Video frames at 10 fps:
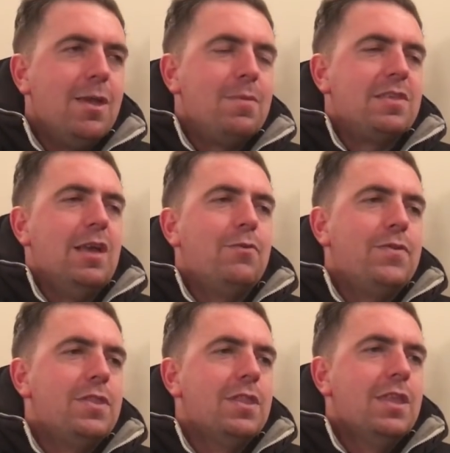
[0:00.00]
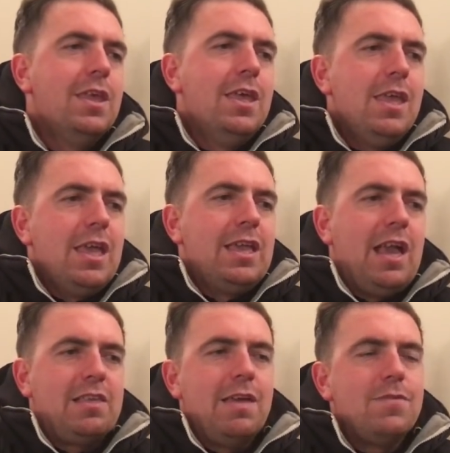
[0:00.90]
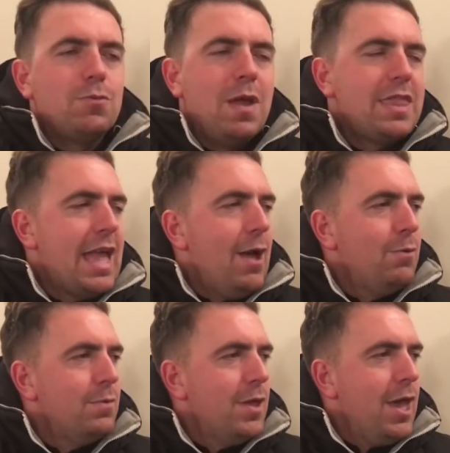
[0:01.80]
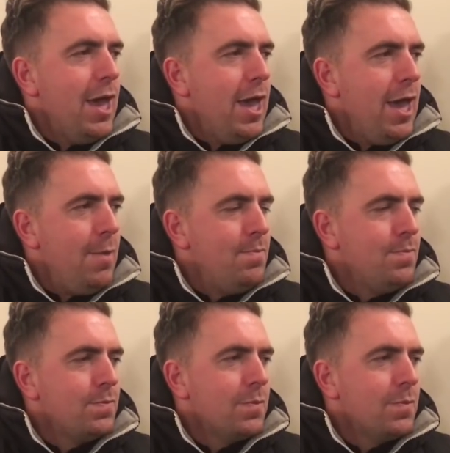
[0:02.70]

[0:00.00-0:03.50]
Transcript: Myself and Gaz Evans went down, and